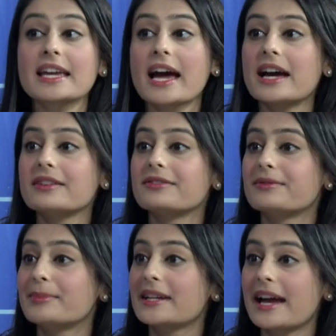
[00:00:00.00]
have
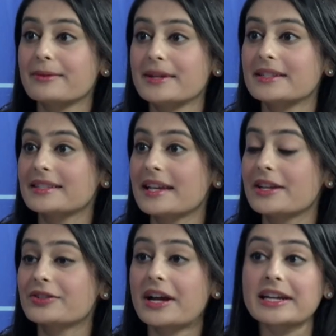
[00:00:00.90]
been adamant in saying
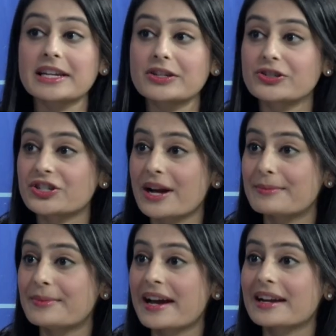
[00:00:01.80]
you're not getting your
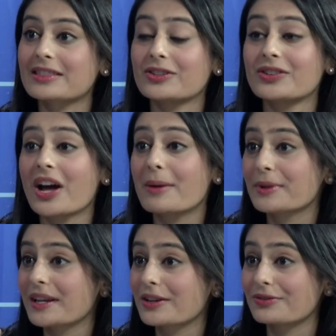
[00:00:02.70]
job back, they're not
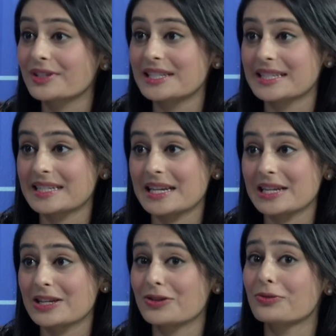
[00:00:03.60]
planning on
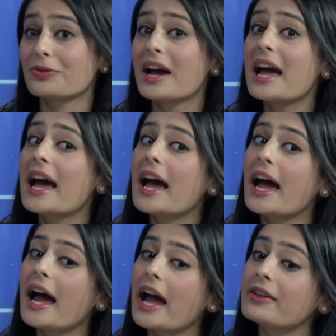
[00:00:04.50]
reinstating you.
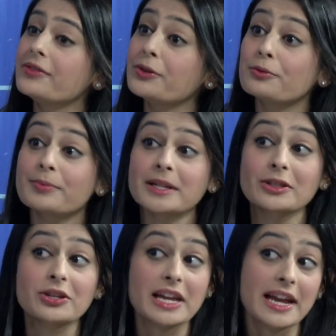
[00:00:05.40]
Have you been
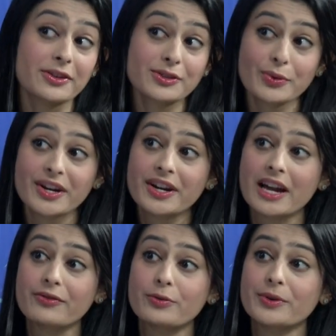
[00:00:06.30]
looking elsewhere?
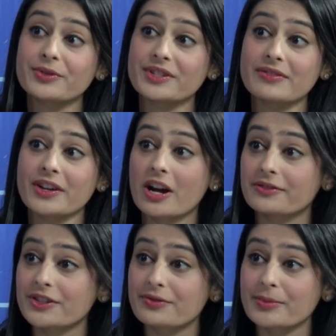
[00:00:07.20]
Have you been receiving
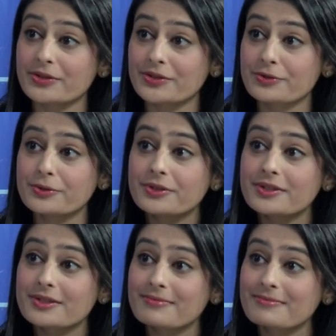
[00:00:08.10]
offers from other schools?